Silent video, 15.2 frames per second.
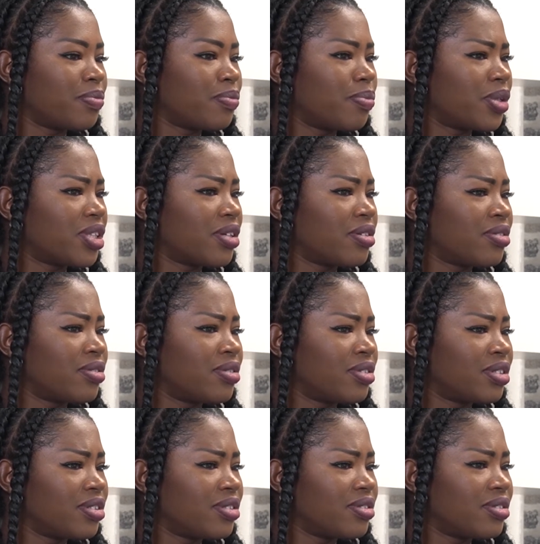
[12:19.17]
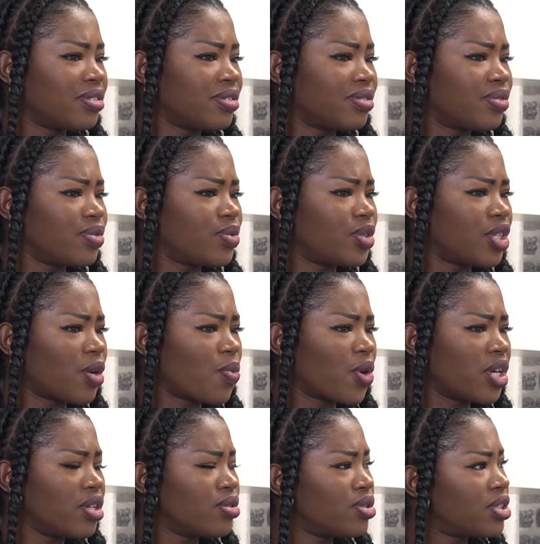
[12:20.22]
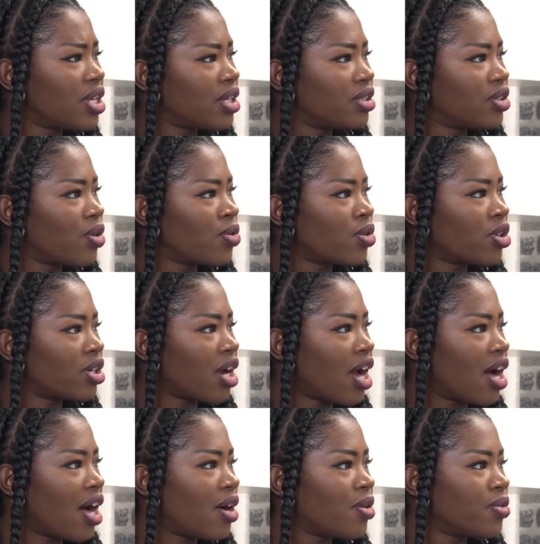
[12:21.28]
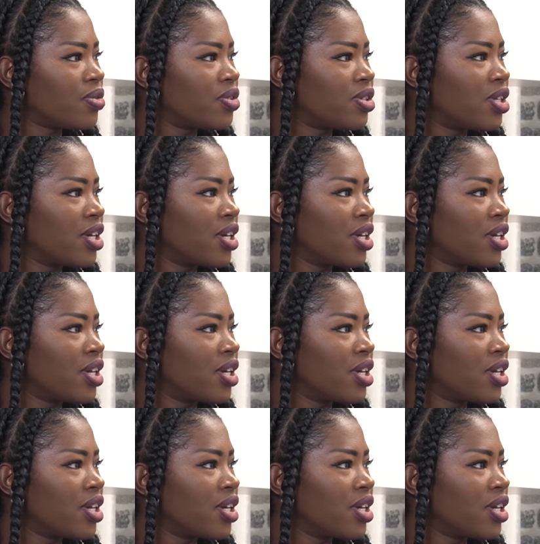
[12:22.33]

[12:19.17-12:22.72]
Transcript: But then the way you stay longer out,